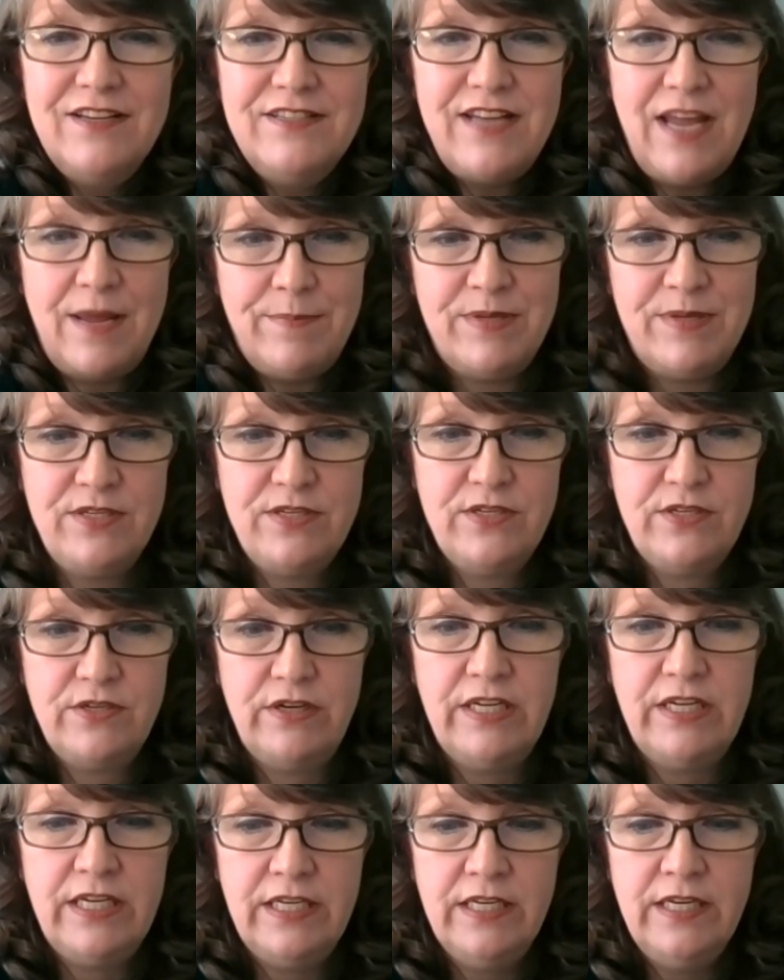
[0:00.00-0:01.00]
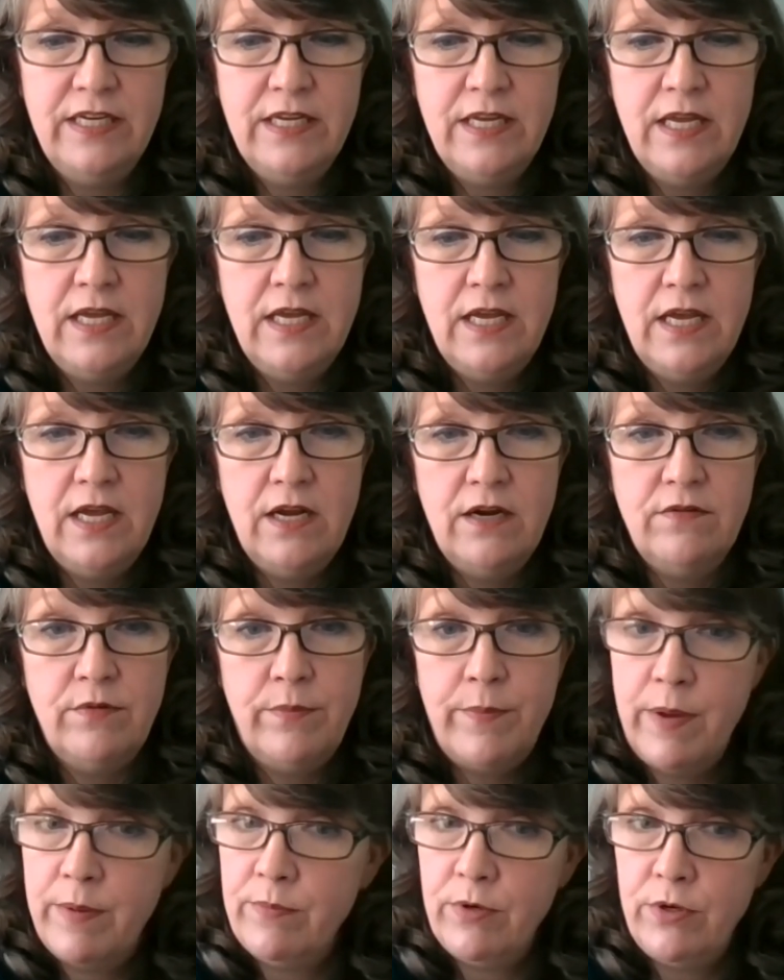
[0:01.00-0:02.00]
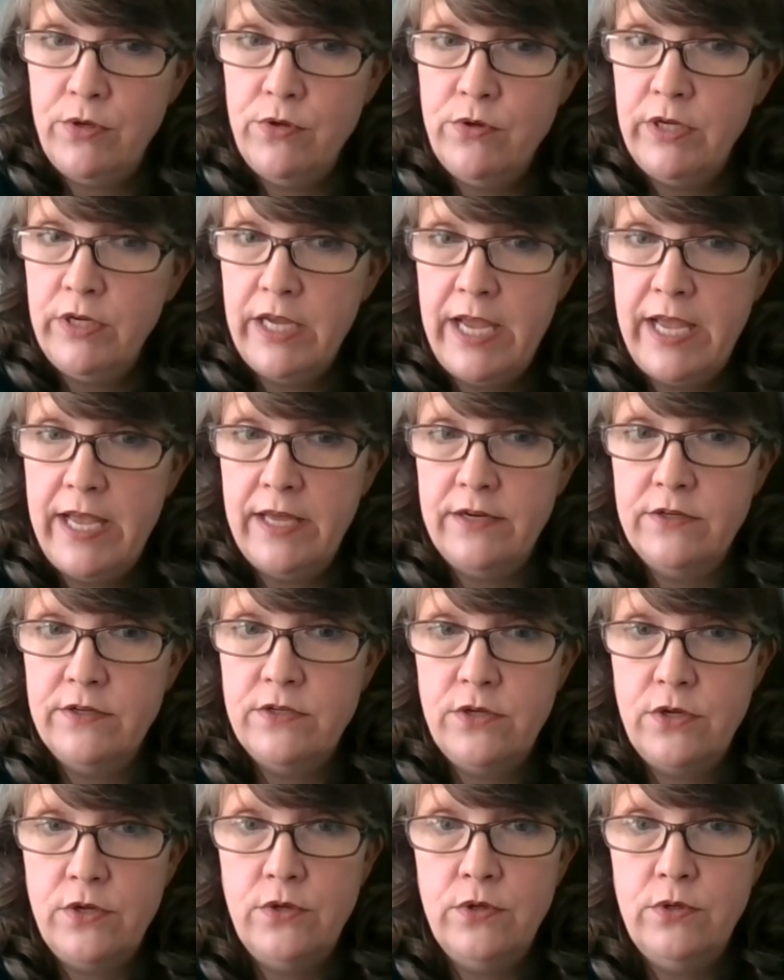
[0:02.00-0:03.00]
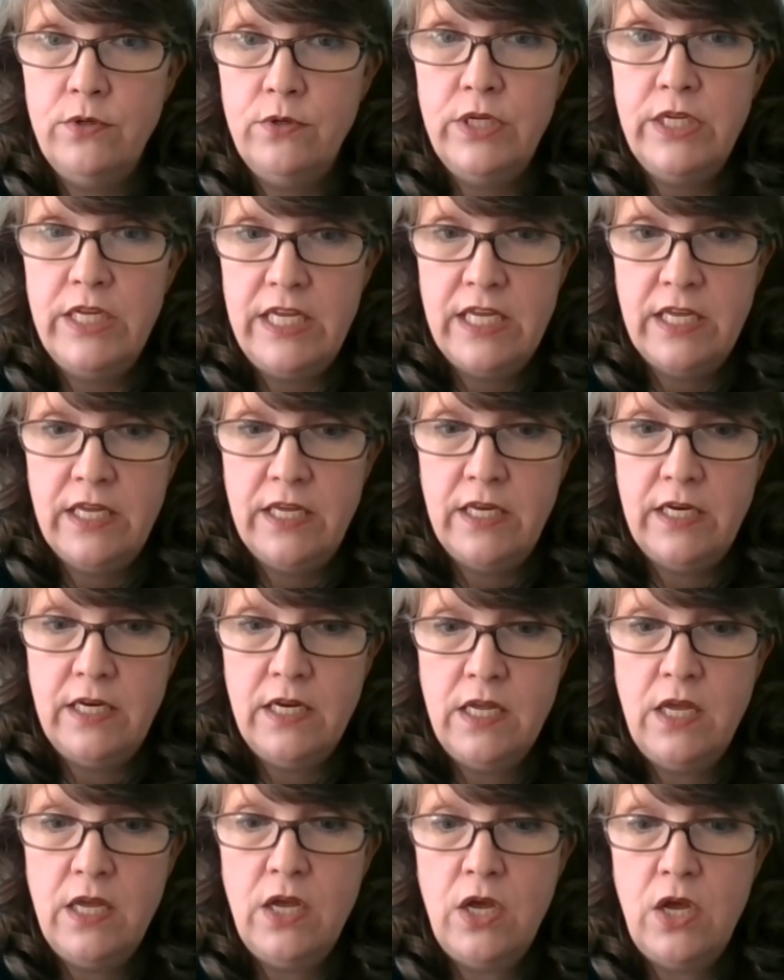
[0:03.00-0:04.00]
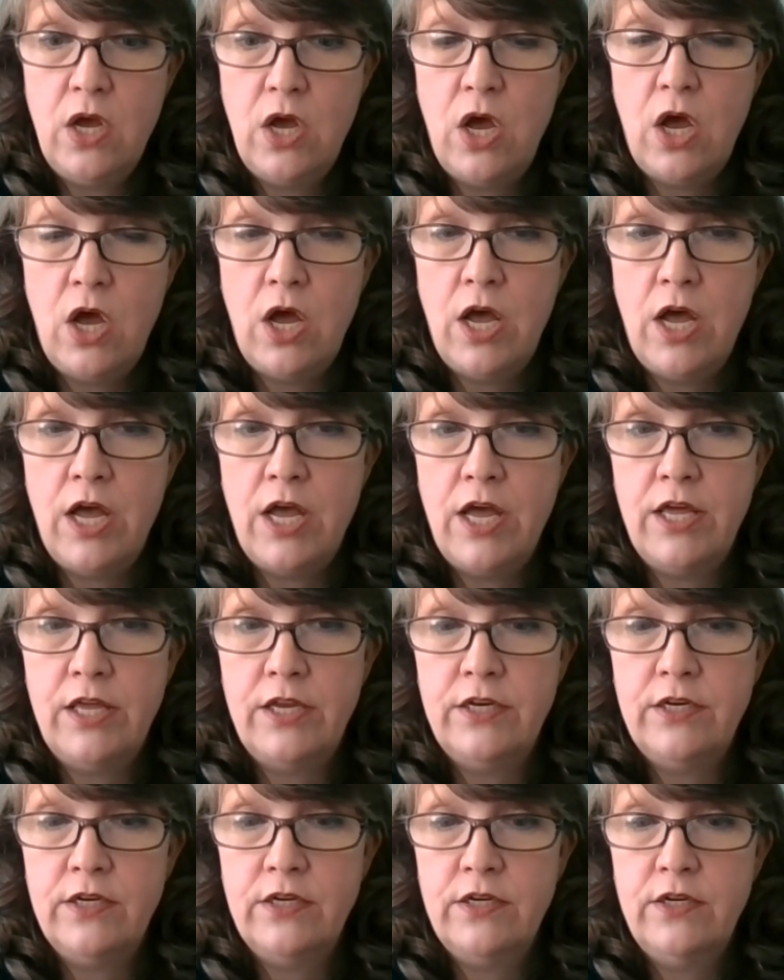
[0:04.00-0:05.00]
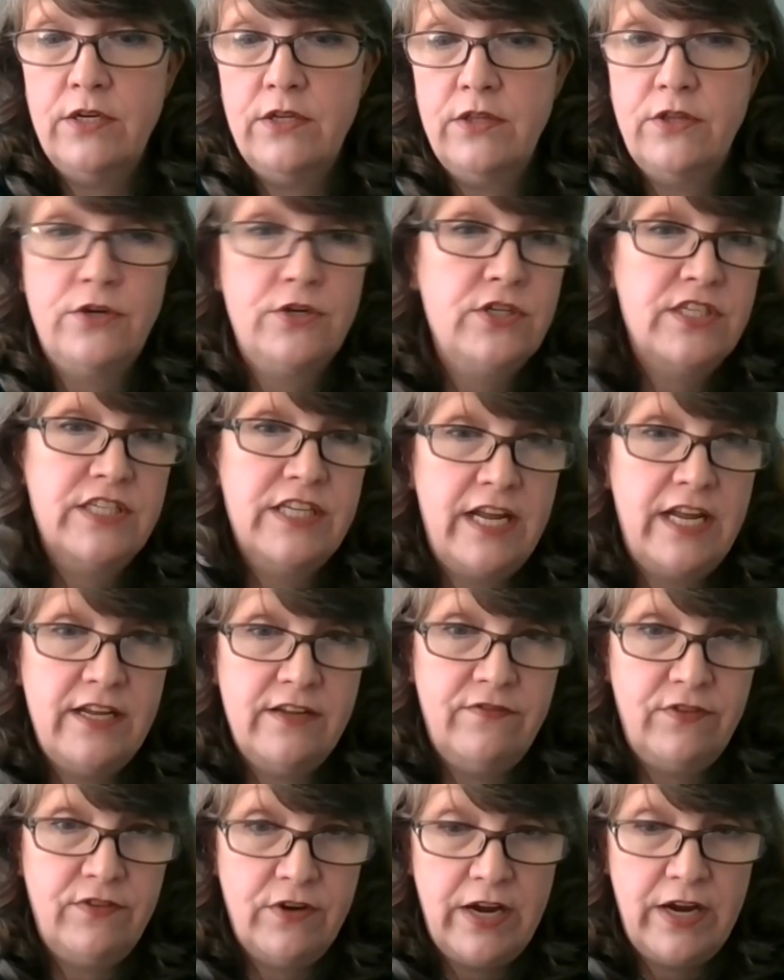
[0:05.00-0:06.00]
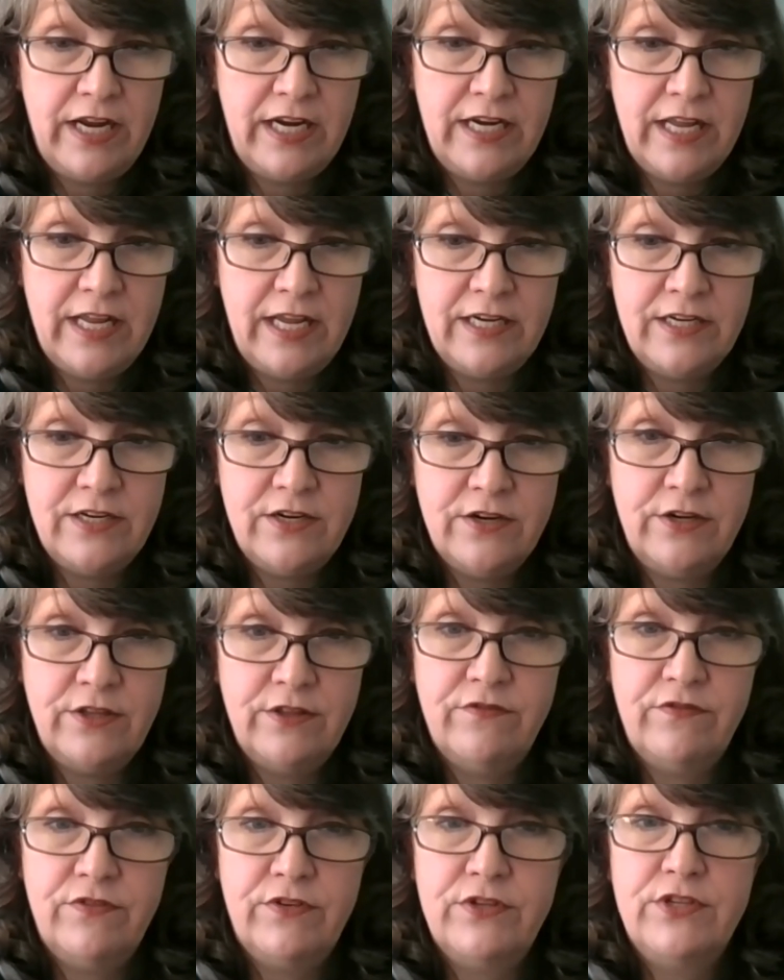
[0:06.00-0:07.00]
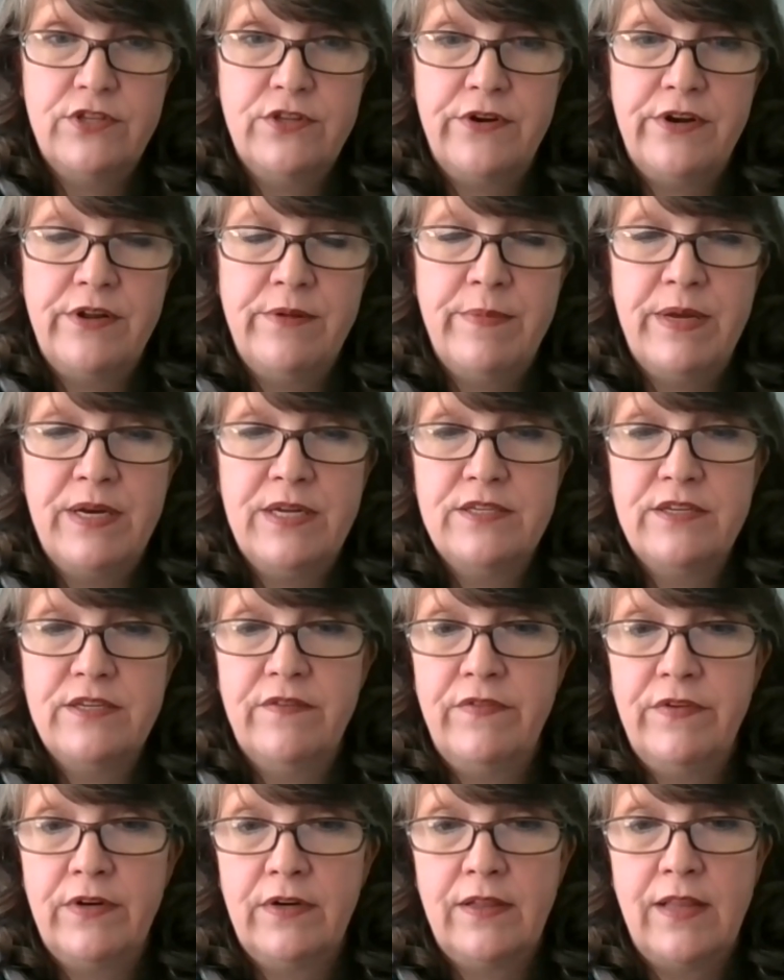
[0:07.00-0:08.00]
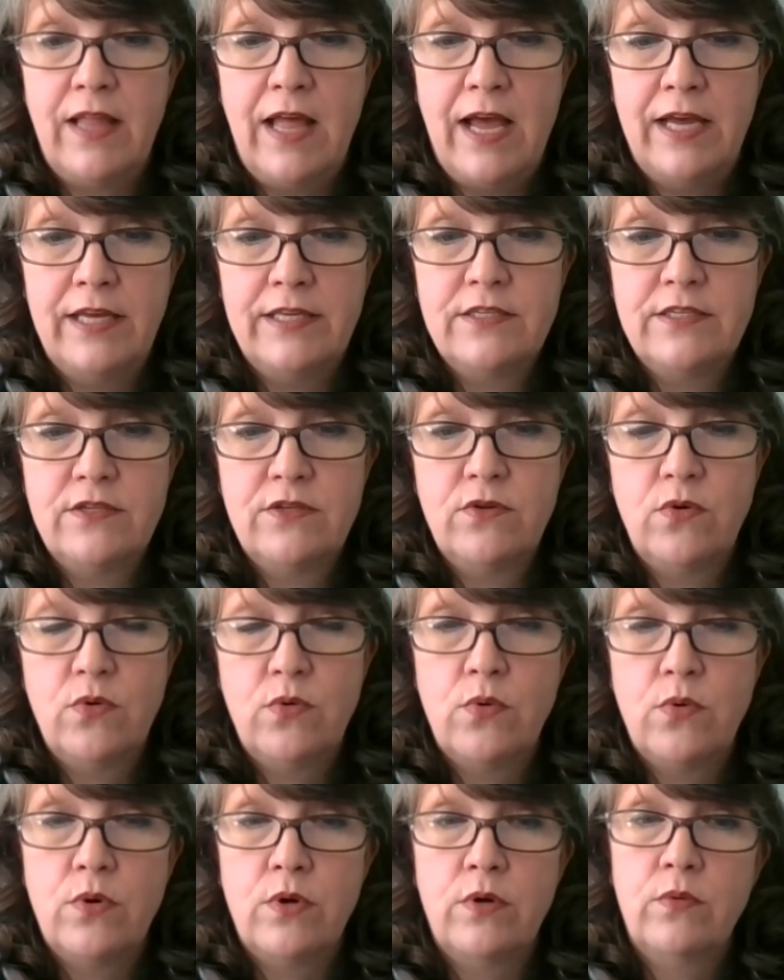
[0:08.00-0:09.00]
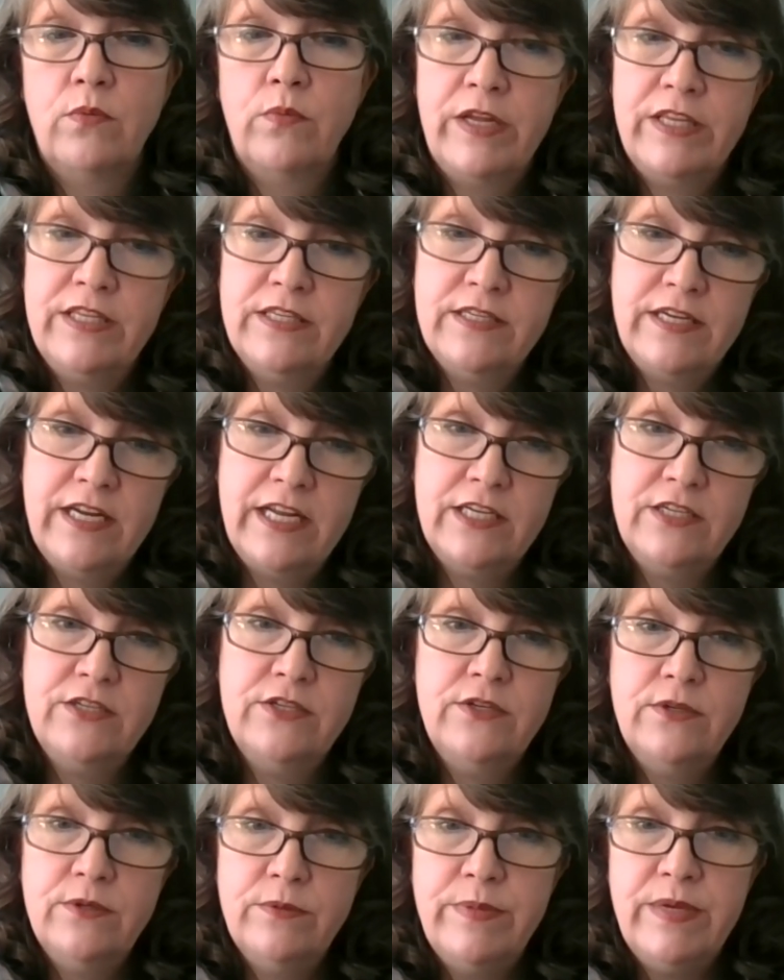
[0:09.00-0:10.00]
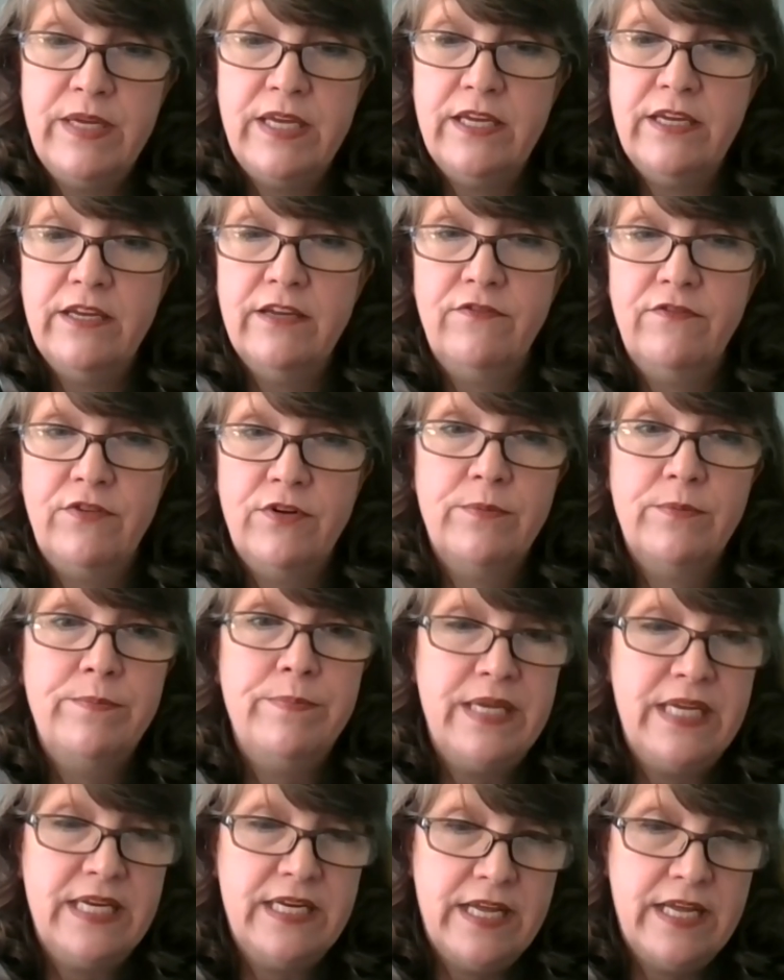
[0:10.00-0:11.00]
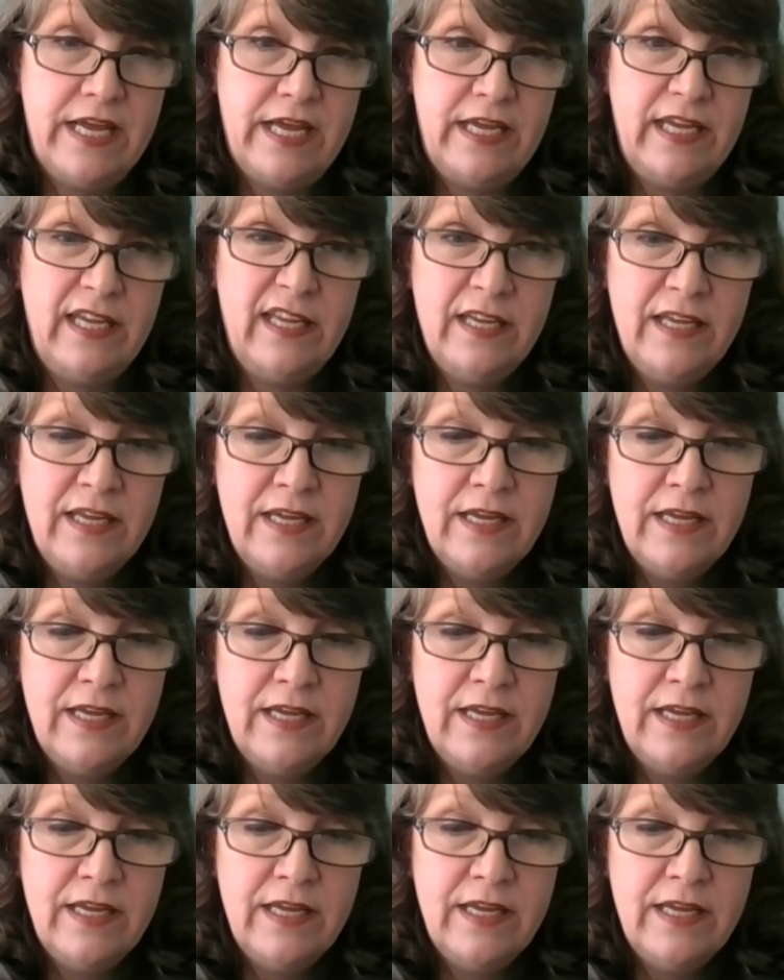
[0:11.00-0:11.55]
demonstrated. Remember, you can tune in on Thursday if you're A day during the first 30 minutes of your class, or Wednesday 2B if you're B day.